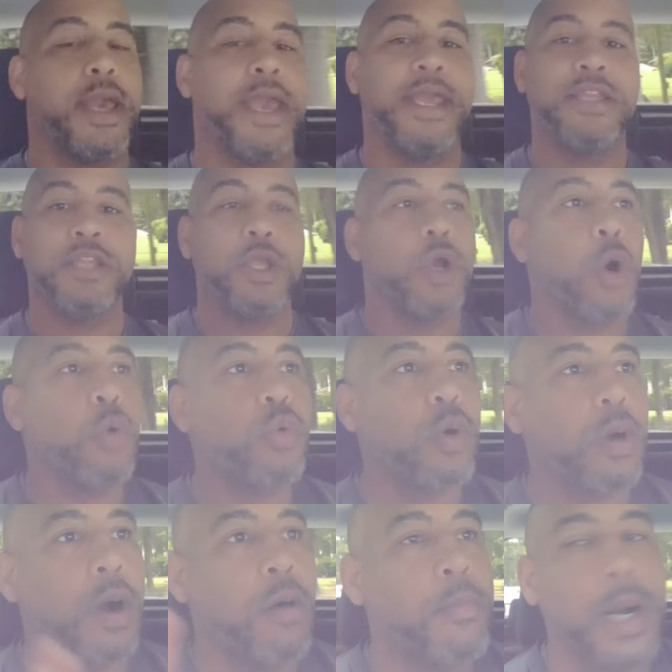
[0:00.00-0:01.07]
And
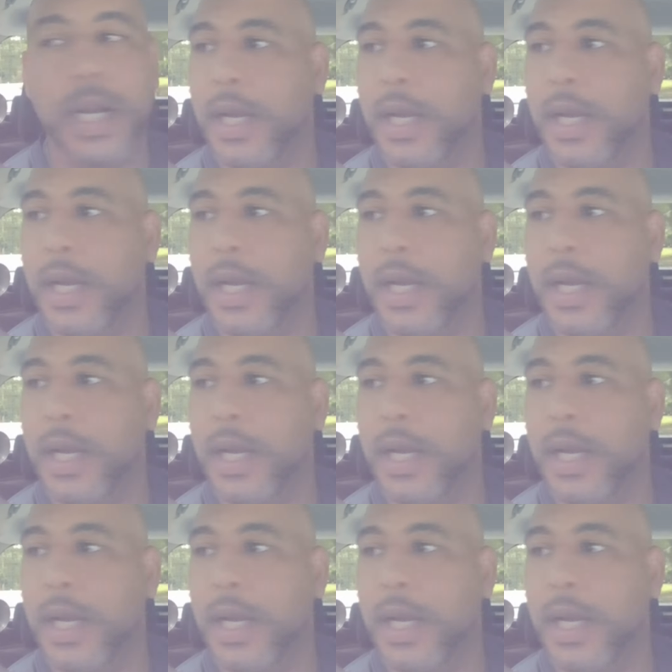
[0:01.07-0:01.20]
oh my